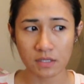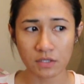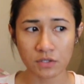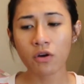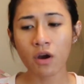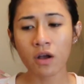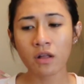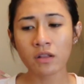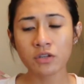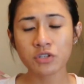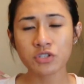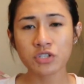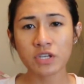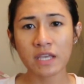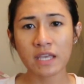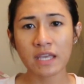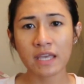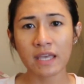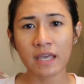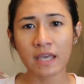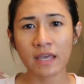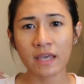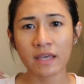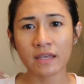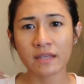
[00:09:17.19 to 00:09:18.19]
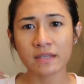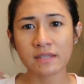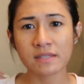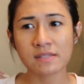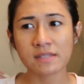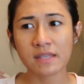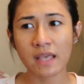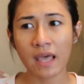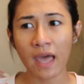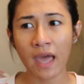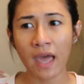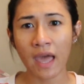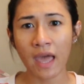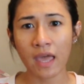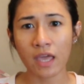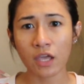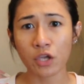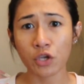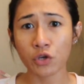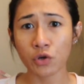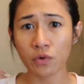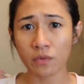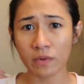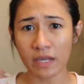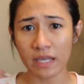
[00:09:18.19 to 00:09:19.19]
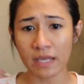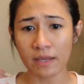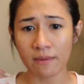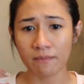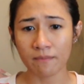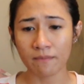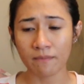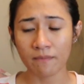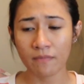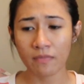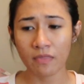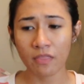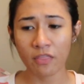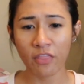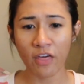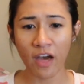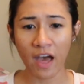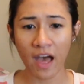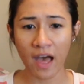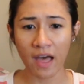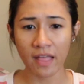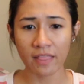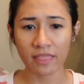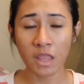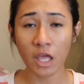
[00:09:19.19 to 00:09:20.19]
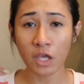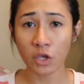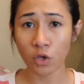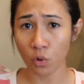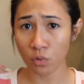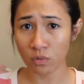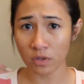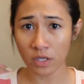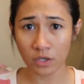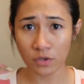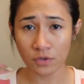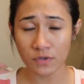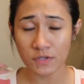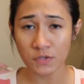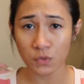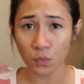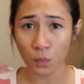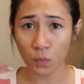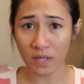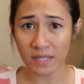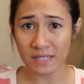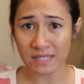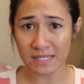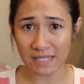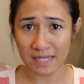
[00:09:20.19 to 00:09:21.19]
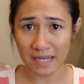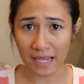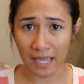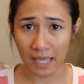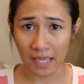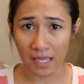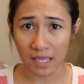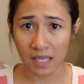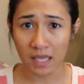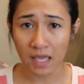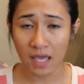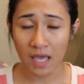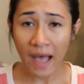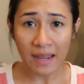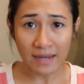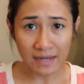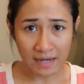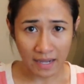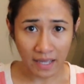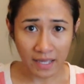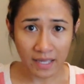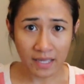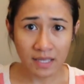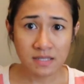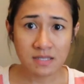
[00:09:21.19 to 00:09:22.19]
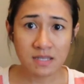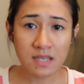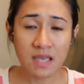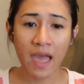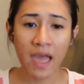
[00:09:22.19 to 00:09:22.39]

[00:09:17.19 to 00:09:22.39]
Cureology is a cream that you only use once a day at night.